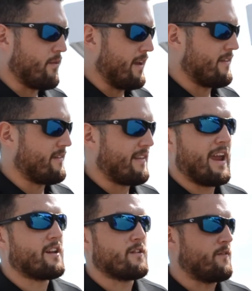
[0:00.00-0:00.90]
its
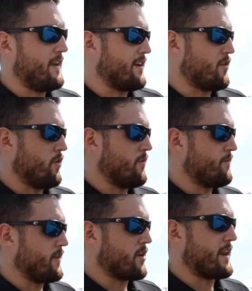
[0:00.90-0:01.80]
standard vehicle,
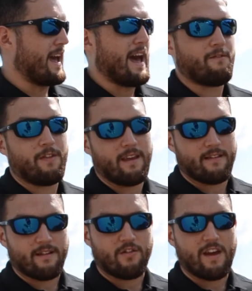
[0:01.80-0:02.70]
you're gonna have things
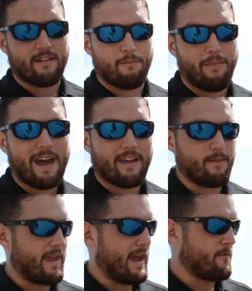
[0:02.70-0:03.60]
such as a
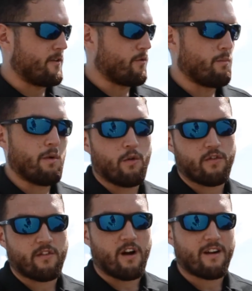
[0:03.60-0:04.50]
backup camera, remote
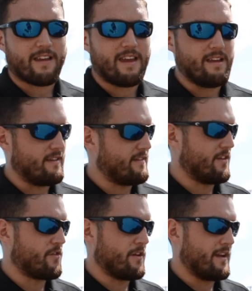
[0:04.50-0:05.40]
start, keyless
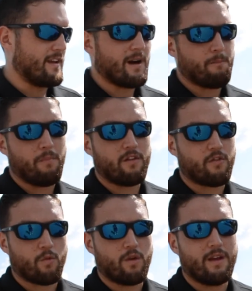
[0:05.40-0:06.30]
entry, a bunch
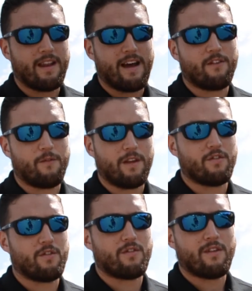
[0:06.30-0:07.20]
of really nice
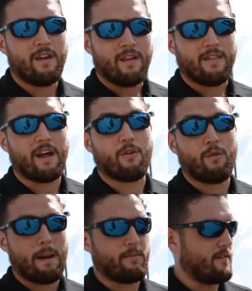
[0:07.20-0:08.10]
features that are
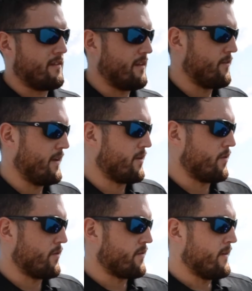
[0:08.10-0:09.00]
wrapped into these
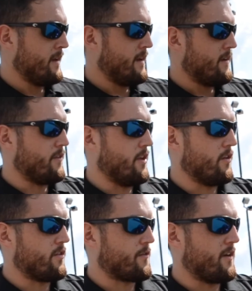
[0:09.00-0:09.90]
vehicles. If you
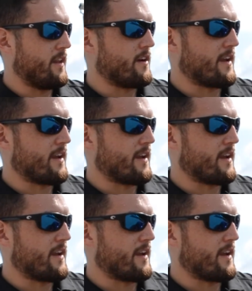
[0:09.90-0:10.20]
notice the front here,